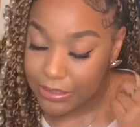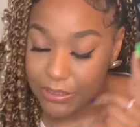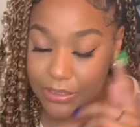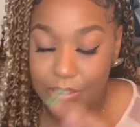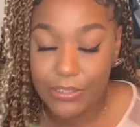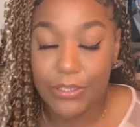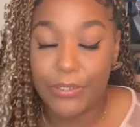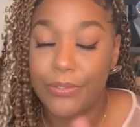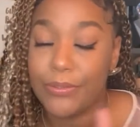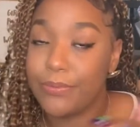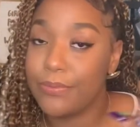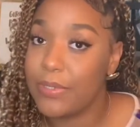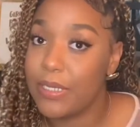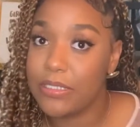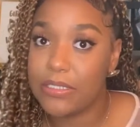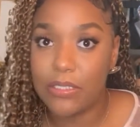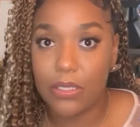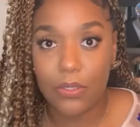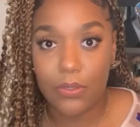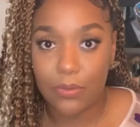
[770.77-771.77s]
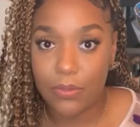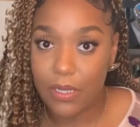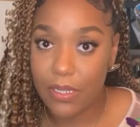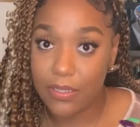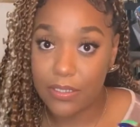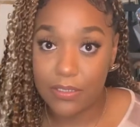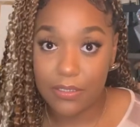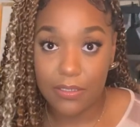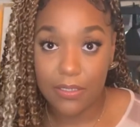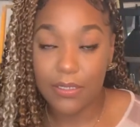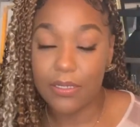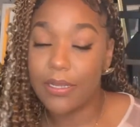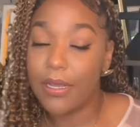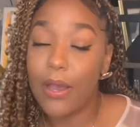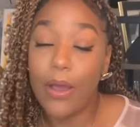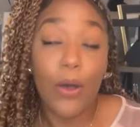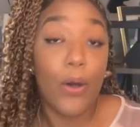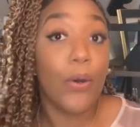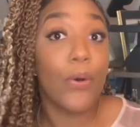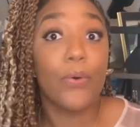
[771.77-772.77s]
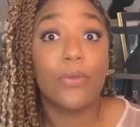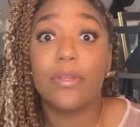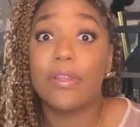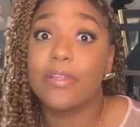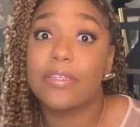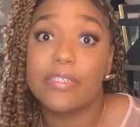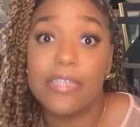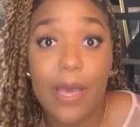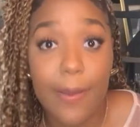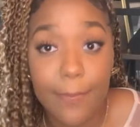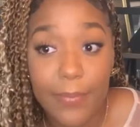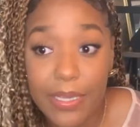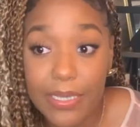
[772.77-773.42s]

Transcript: So that's a whole nother topic,